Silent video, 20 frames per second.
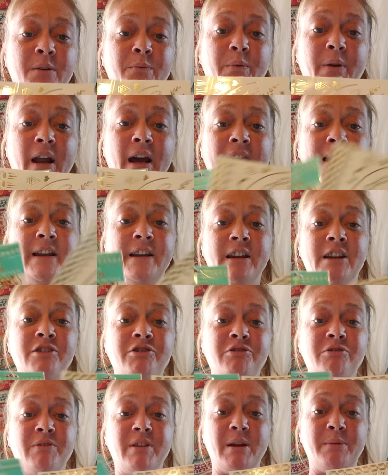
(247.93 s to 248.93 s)
When I
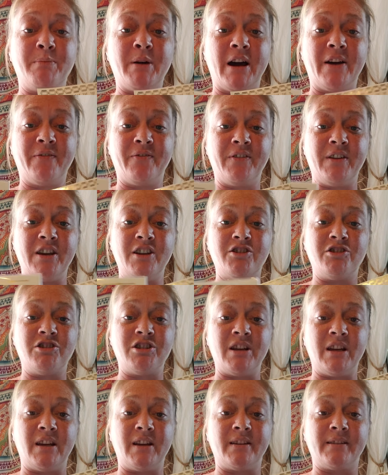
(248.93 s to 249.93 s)
initially bought these
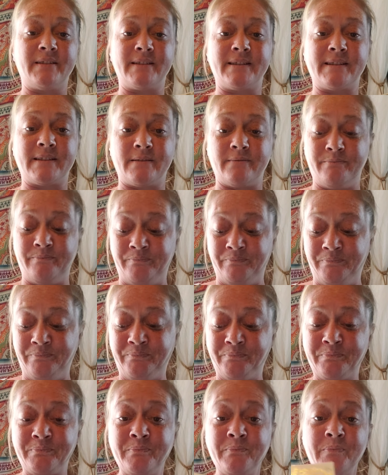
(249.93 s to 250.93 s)
sheets,
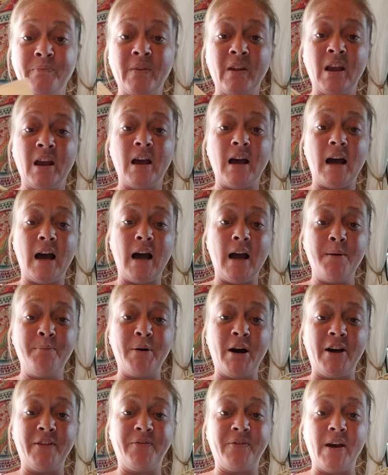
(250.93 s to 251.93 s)
I
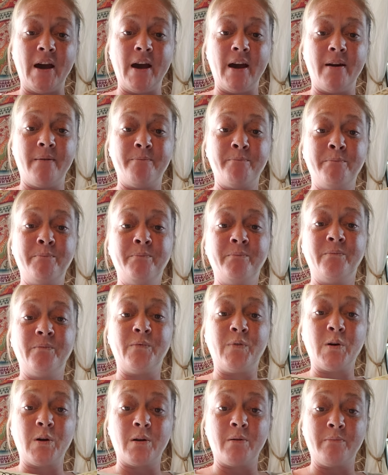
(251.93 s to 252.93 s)
bought them
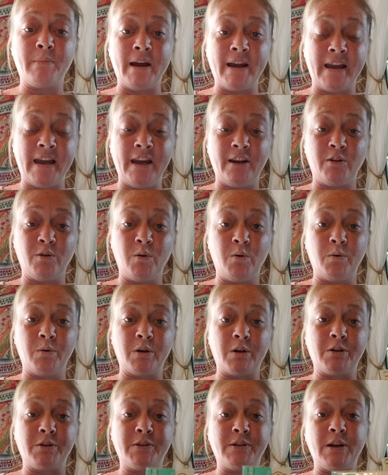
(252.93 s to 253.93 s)
for my candle
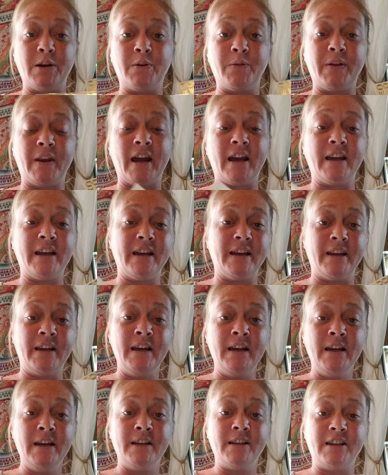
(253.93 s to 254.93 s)
holders so that I could
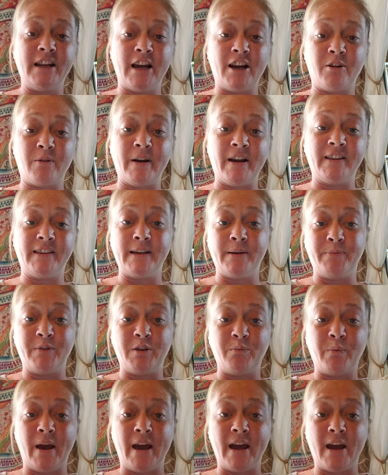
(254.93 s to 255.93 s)
decorate them
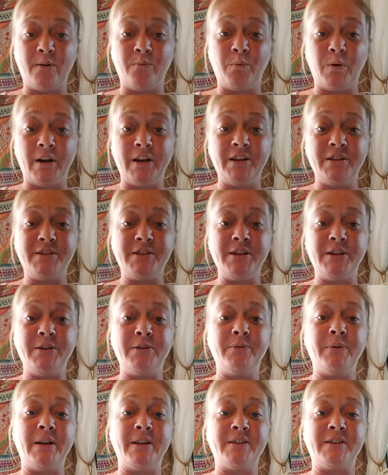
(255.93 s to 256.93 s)
the way I wanted
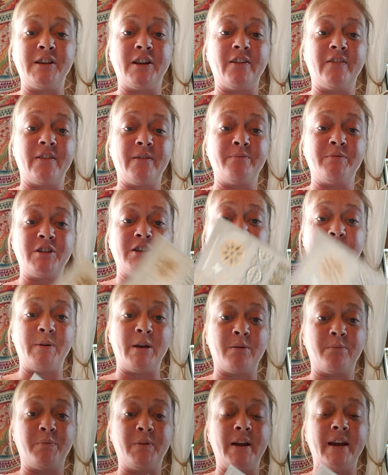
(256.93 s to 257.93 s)
to, instead of them just
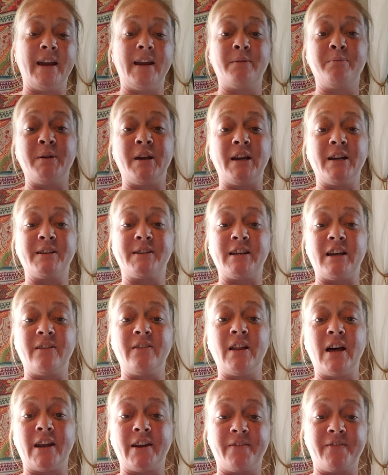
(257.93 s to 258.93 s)
being plain, because a
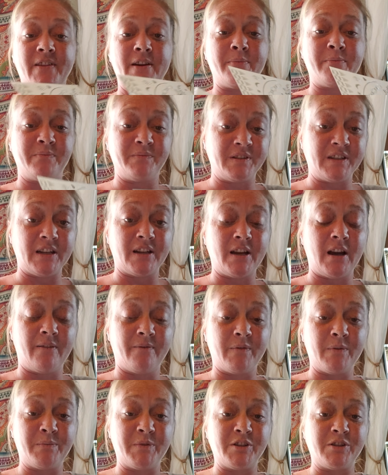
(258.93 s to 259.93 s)
lot of them did
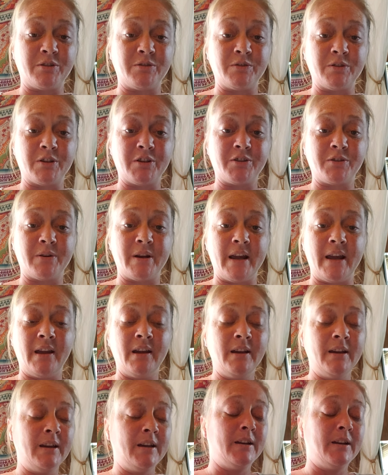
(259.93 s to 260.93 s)
come from the Dollar Tree.
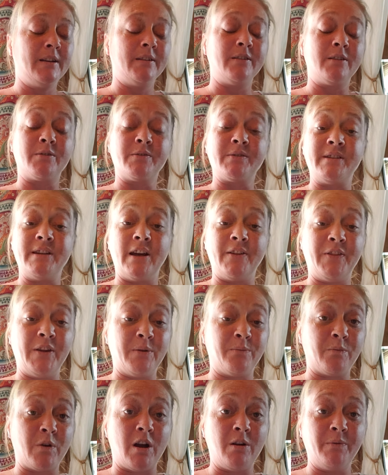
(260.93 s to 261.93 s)
There's
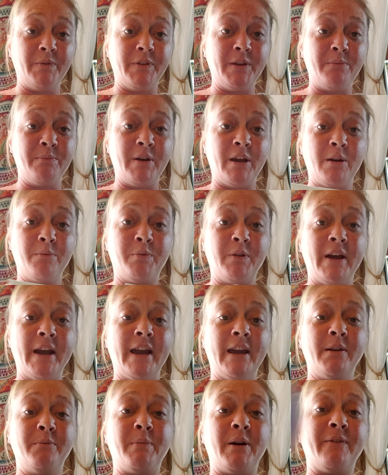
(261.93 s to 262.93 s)
nothing wrong with them
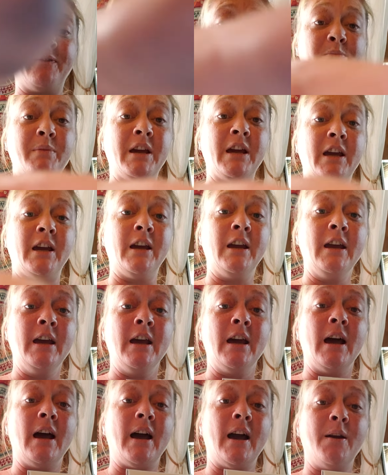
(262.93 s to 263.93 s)
being plain, but for me,
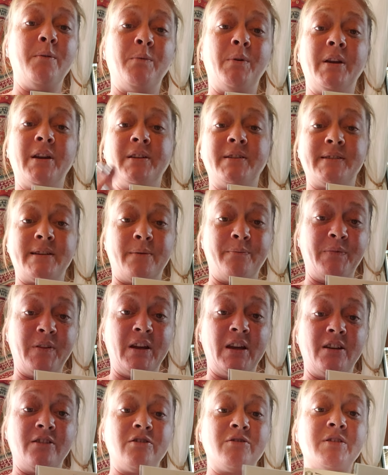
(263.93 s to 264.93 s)
I wanted
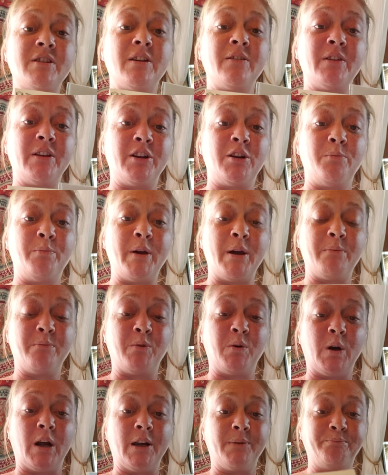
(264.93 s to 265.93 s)
something just a little bit
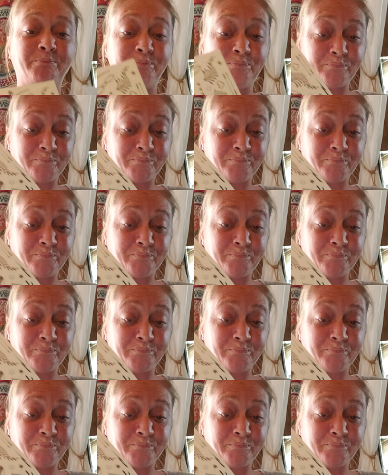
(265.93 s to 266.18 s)
more.